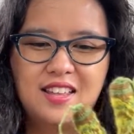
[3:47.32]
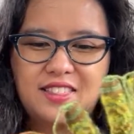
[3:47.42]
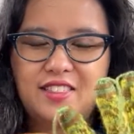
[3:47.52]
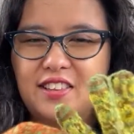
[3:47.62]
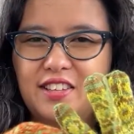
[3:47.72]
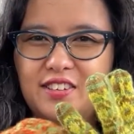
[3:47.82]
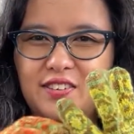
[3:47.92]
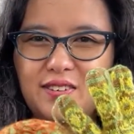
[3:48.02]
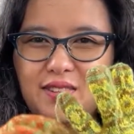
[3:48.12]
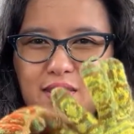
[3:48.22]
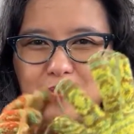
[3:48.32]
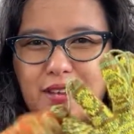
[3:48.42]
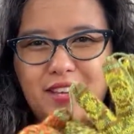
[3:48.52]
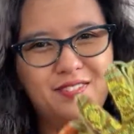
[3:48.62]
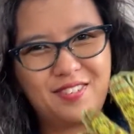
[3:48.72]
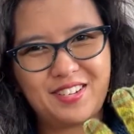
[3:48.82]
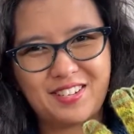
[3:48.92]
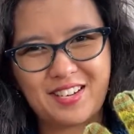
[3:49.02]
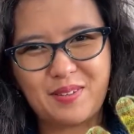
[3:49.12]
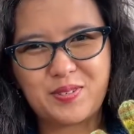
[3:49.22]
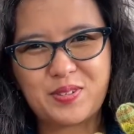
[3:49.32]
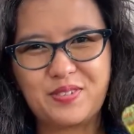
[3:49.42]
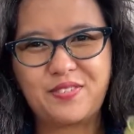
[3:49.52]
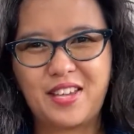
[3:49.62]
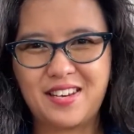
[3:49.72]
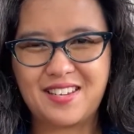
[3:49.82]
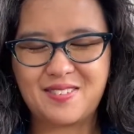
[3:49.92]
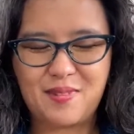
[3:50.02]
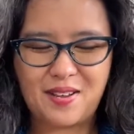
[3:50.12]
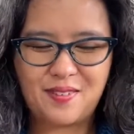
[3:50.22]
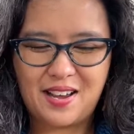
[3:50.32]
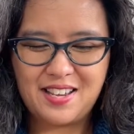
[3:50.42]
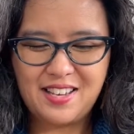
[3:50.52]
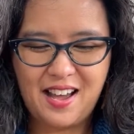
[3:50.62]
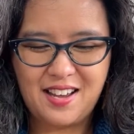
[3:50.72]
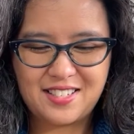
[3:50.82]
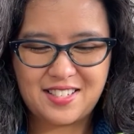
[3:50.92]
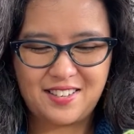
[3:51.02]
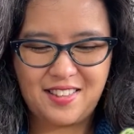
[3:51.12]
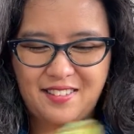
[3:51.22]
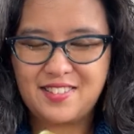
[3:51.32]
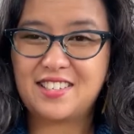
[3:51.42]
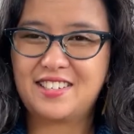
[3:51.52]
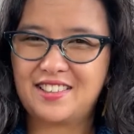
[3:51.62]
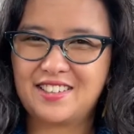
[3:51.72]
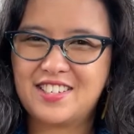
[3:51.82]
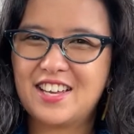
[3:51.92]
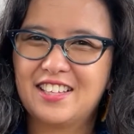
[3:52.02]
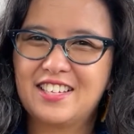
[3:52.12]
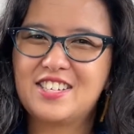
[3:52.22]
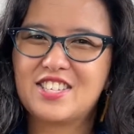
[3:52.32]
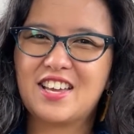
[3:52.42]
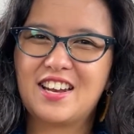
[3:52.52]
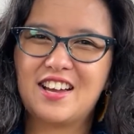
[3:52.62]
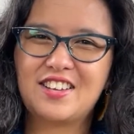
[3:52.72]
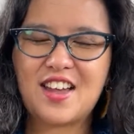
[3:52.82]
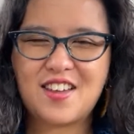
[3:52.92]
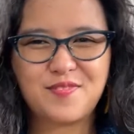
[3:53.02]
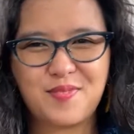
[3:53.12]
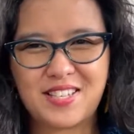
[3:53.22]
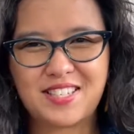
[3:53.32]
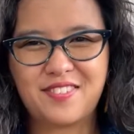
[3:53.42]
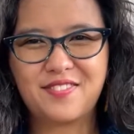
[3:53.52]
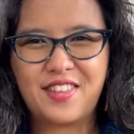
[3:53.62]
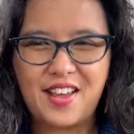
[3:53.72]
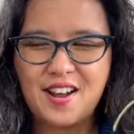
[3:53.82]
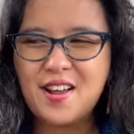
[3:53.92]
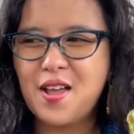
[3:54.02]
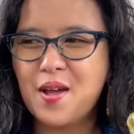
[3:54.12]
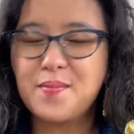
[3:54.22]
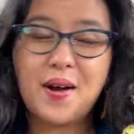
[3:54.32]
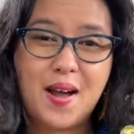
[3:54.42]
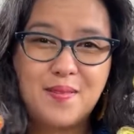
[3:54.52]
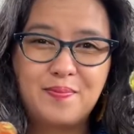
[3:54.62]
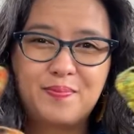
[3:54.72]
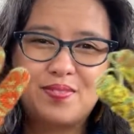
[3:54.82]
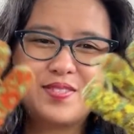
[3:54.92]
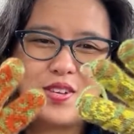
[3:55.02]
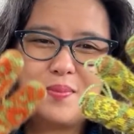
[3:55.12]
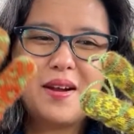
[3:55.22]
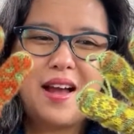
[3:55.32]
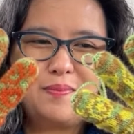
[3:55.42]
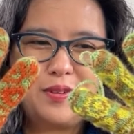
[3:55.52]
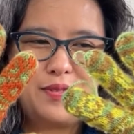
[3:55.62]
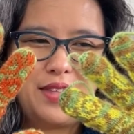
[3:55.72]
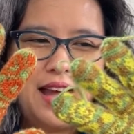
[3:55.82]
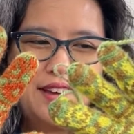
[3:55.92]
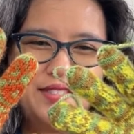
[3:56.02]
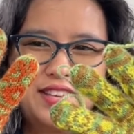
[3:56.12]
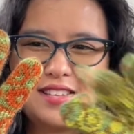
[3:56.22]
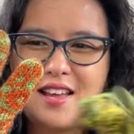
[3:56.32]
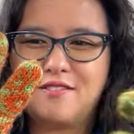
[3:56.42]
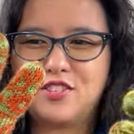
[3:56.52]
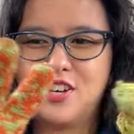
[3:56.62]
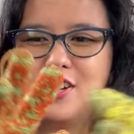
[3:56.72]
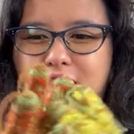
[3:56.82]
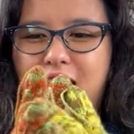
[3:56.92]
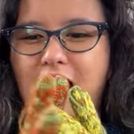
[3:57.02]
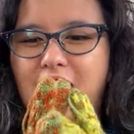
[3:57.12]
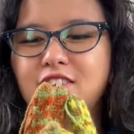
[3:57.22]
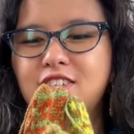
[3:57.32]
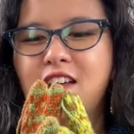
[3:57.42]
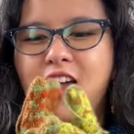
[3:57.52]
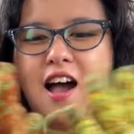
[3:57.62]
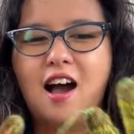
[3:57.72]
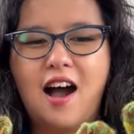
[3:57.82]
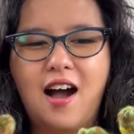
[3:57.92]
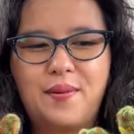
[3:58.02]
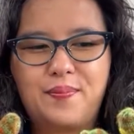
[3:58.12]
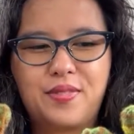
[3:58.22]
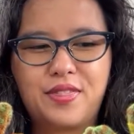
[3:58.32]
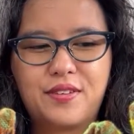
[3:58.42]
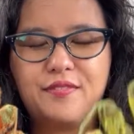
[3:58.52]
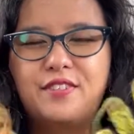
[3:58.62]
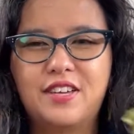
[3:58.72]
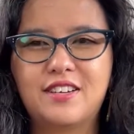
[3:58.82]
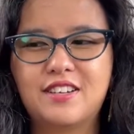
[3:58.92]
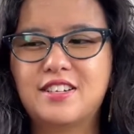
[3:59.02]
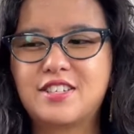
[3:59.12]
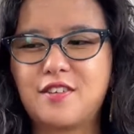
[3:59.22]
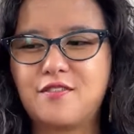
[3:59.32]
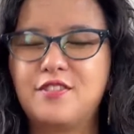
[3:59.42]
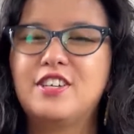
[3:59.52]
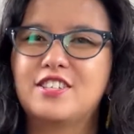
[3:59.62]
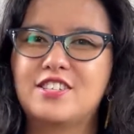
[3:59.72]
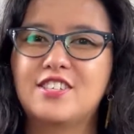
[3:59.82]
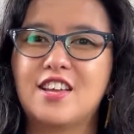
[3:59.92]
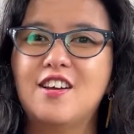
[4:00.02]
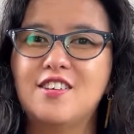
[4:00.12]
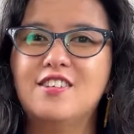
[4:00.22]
the pinky finger kept sort of getting in my way. So that was another challenge that I gave myself there. But I'm super happy with how these have turned out. The fingers fit so